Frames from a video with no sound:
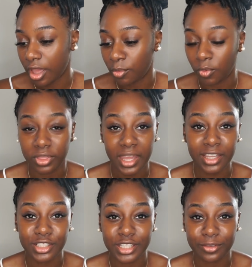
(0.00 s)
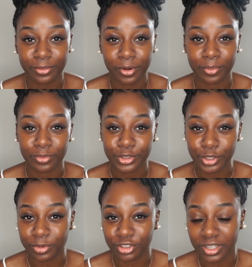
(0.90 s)
Um, well, they're actually from
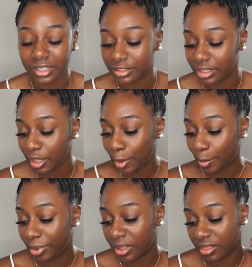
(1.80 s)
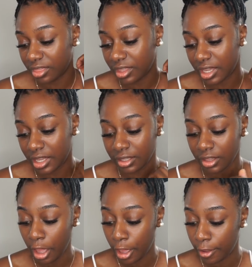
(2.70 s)
Superdrug, but they're
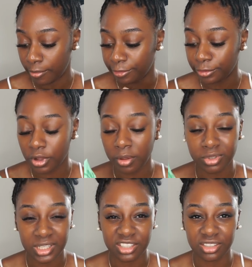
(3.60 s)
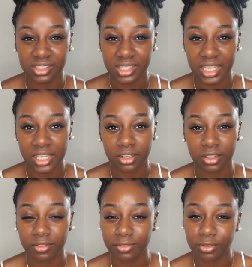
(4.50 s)
um, for combination
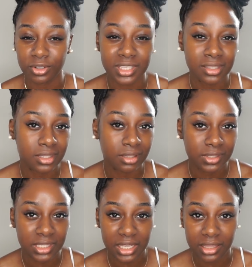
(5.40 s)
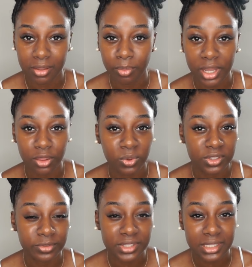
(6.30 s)
skin. If you've got sensitive skin, then buy the
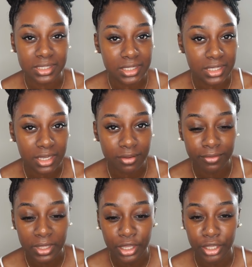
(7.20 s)
ones for sensitive.